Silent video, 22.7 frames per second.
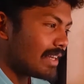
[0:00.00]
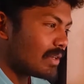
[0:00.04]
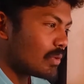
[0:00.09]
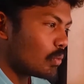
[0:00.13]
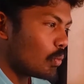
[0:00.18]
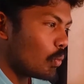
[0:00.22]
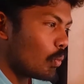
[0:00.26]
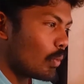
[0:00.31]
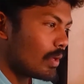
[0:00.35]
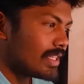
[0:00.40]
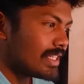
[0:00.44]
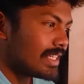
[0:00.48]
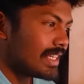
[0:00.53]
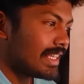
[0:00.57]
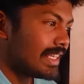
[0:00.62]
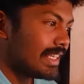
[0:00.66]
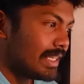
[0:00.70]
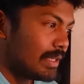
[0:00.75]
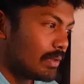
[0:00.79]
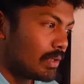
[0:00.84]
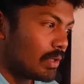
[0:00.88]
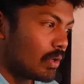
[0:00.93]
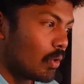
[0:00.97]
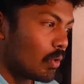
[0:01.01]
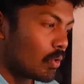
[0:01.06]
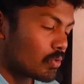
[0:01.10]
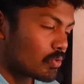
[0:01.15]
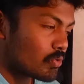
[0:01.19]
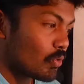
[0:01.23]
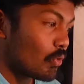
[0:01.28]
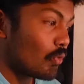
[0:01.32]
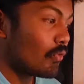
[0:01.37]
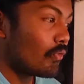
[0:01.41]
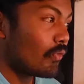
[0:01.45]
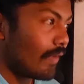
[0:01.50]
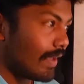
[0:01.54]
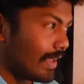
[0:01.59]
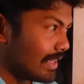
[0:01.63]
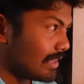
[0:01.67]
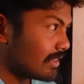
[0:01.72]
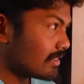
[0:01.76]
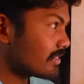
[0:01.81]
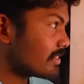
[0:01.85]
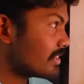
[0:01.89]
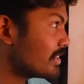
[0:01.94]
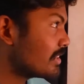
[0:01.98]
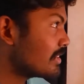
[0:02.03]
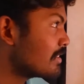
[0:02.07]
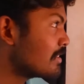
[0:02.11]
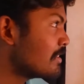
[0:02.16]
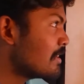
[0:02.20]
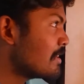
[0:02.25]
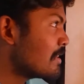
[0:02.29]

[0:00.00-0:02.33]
at which he also failed.